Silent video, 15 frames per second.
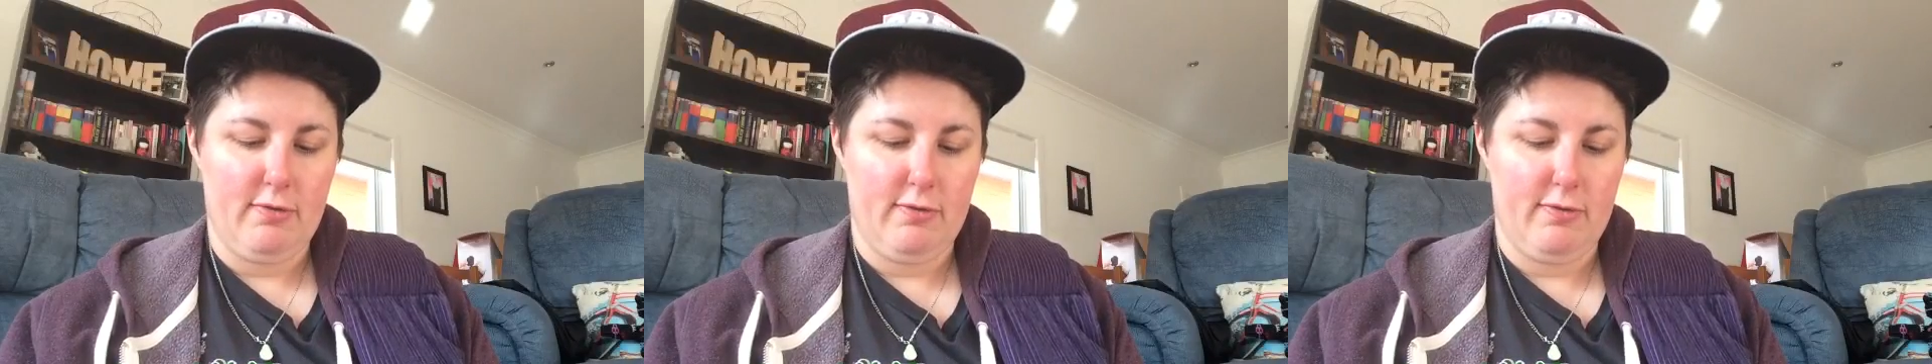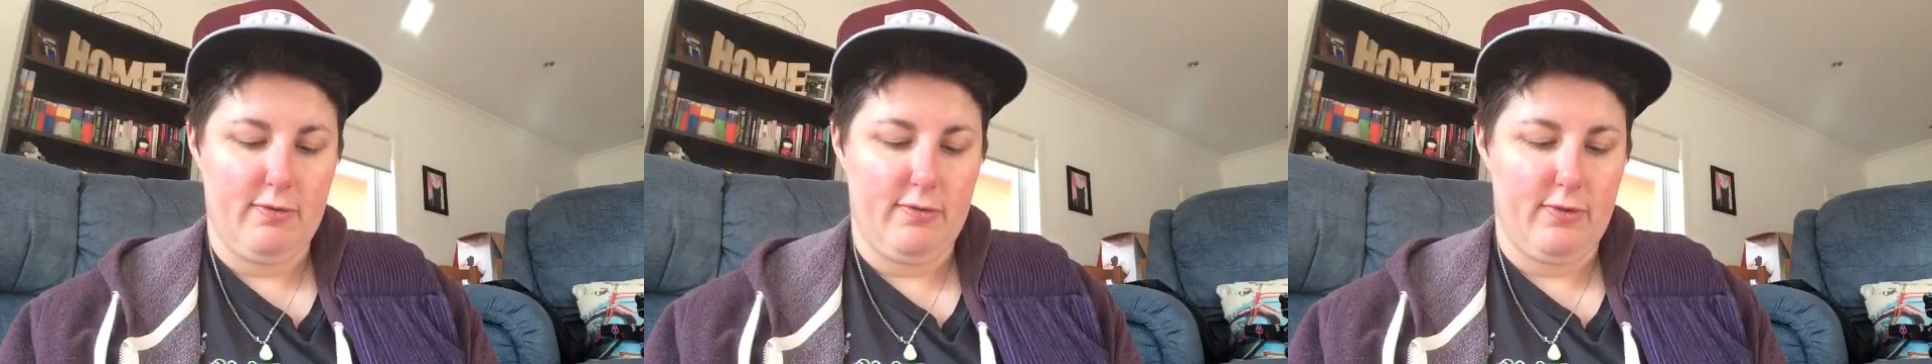
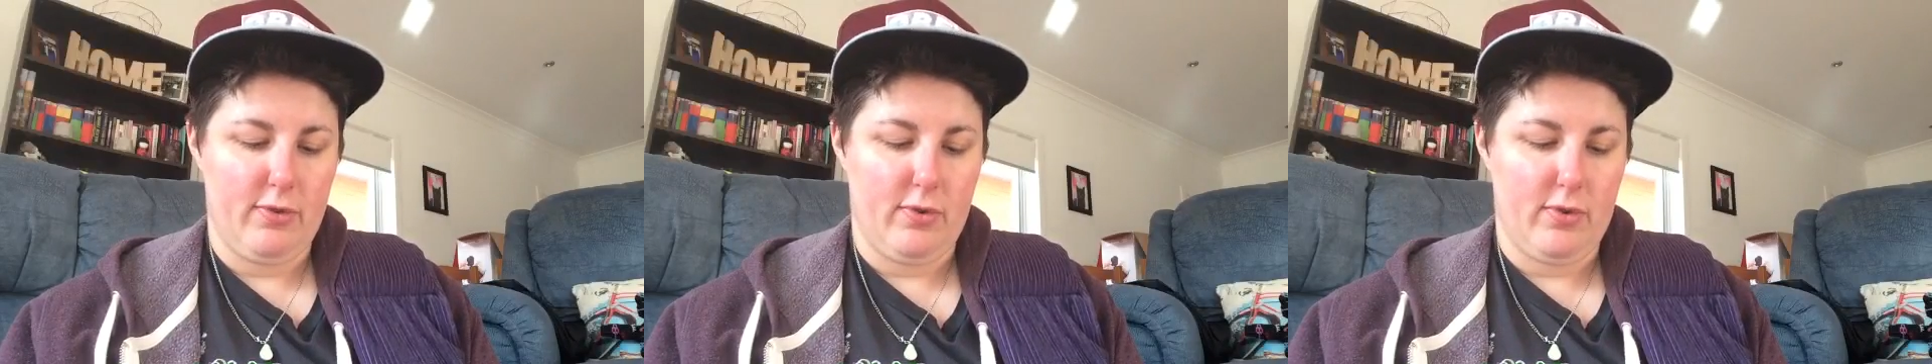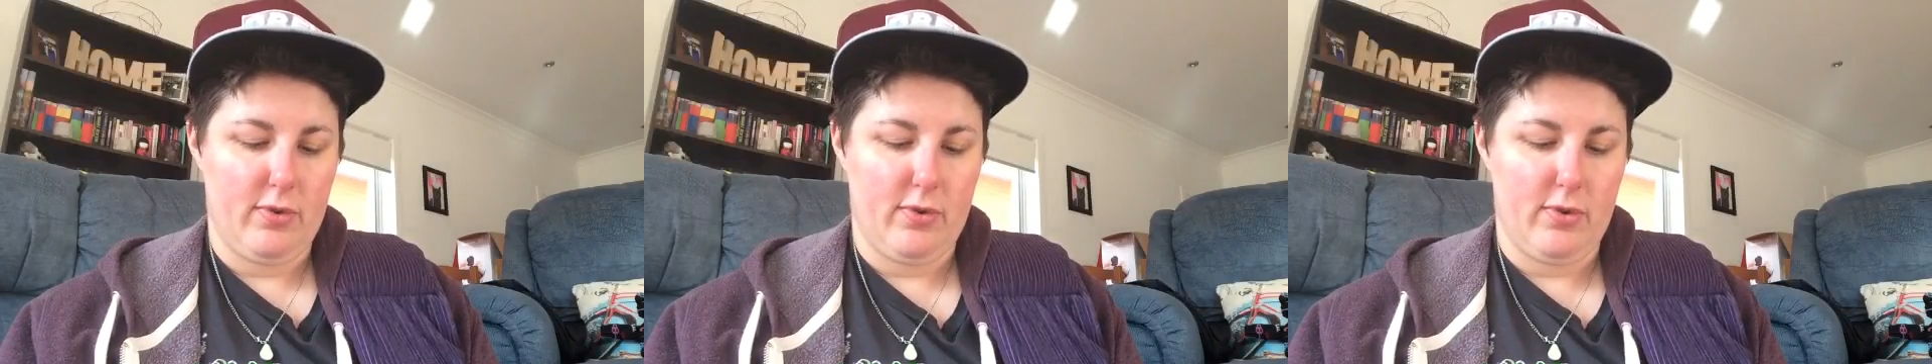
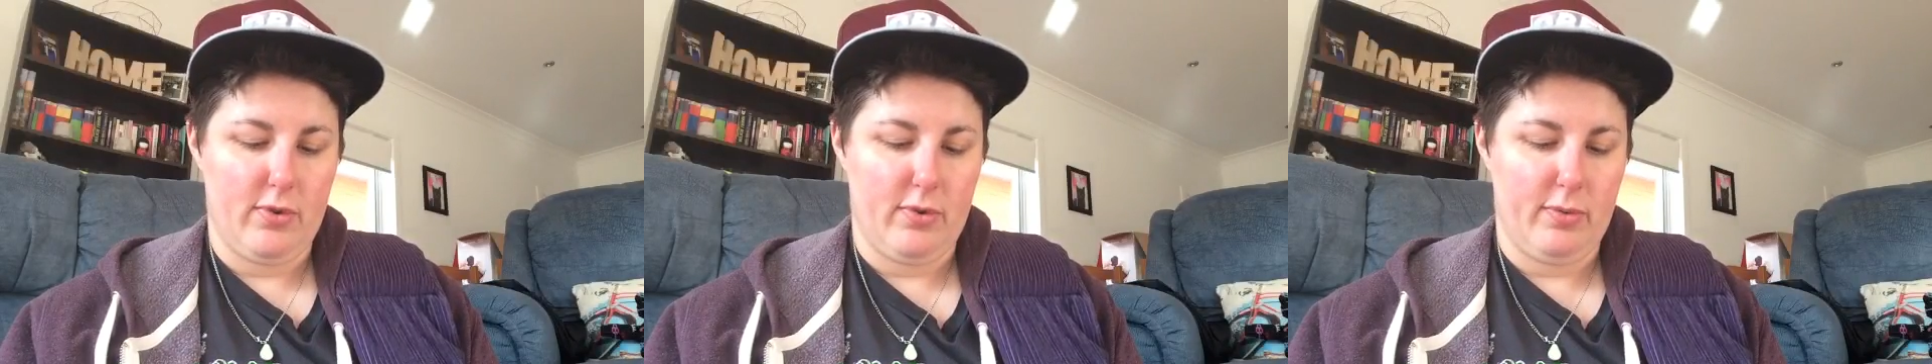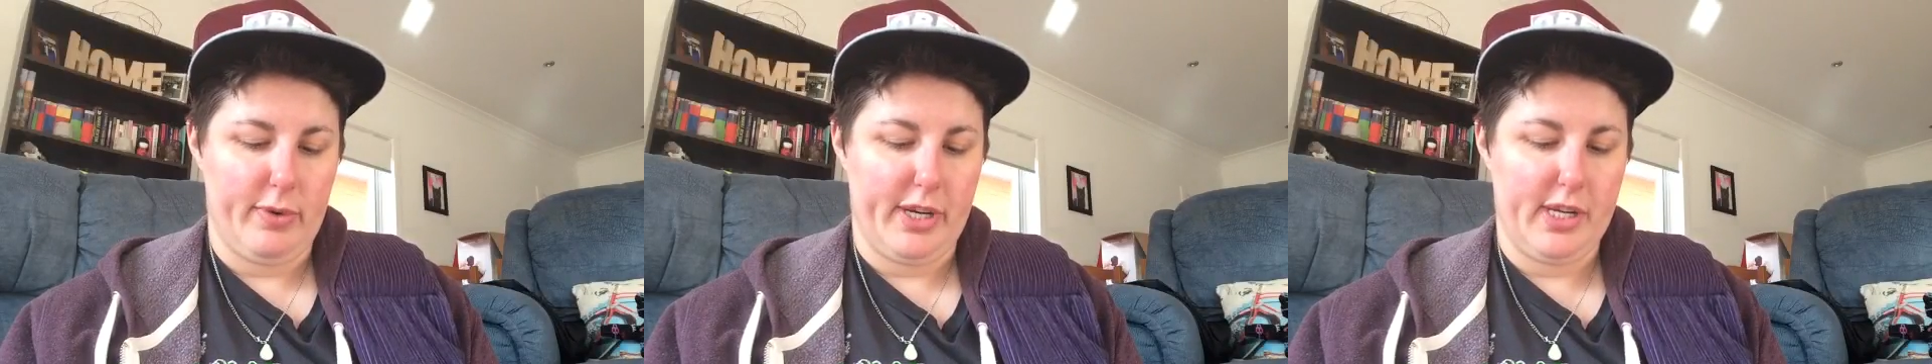
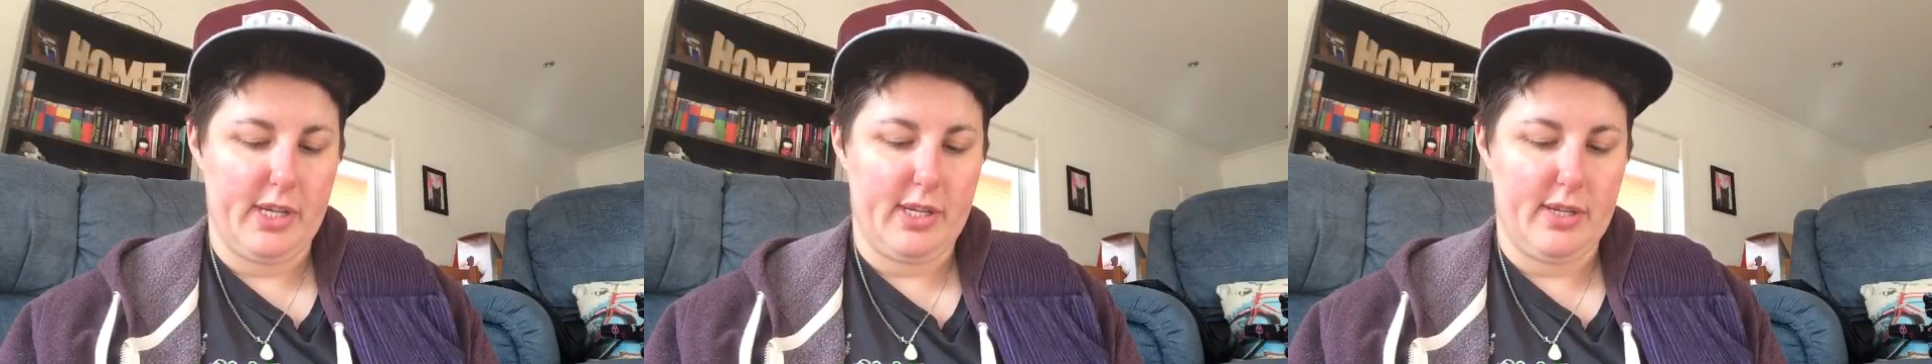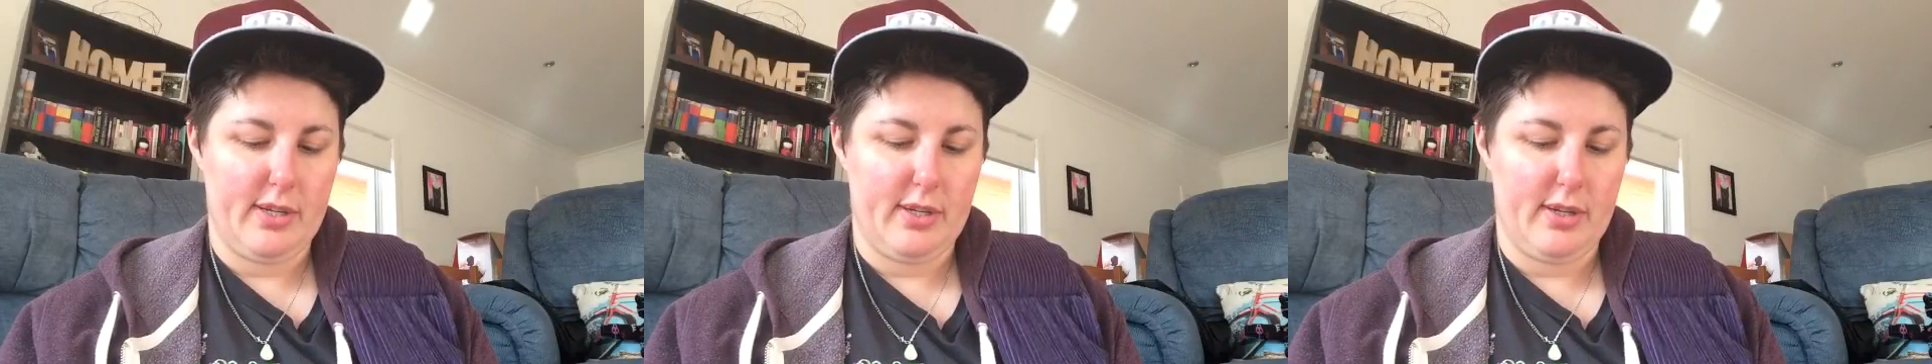for
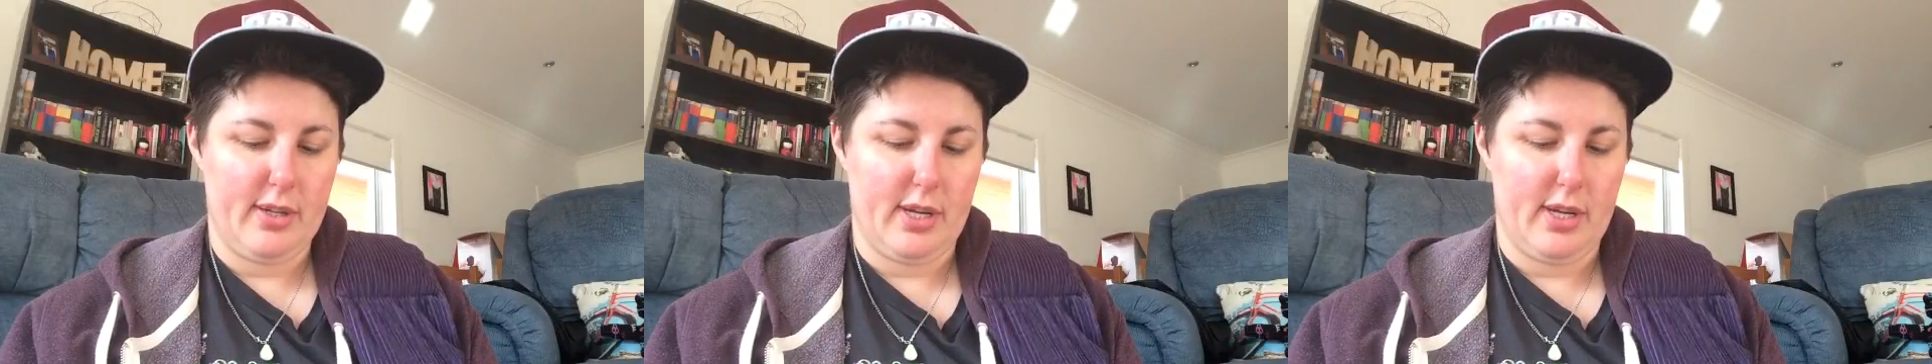weeks